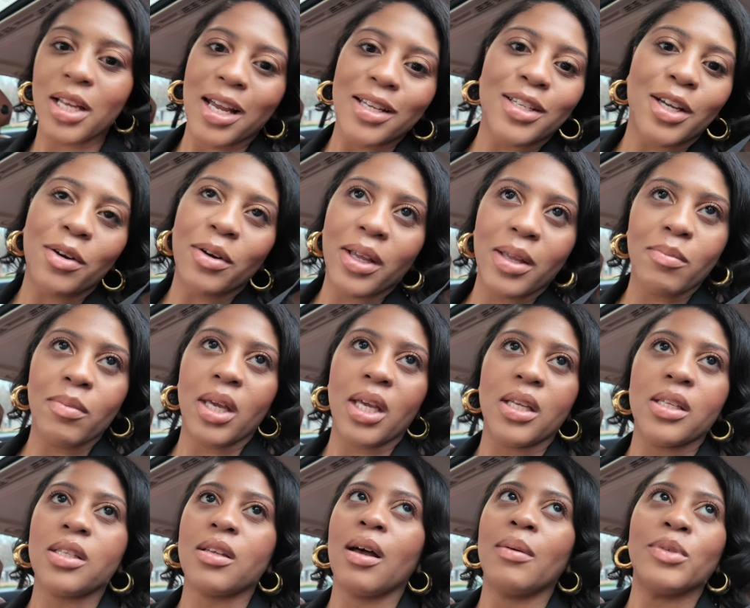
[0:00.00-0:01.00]
I don't eat
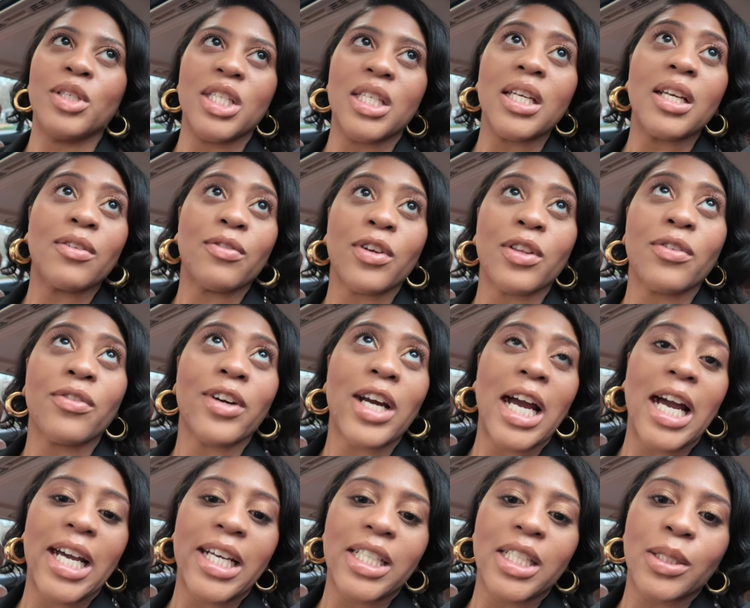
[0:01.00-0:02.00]
meat, so I'm just here for the
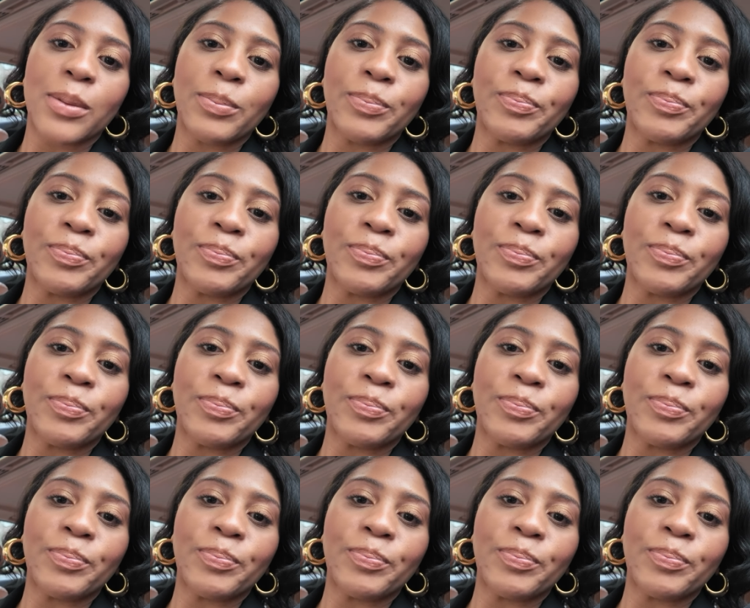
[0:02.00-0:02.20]
fries.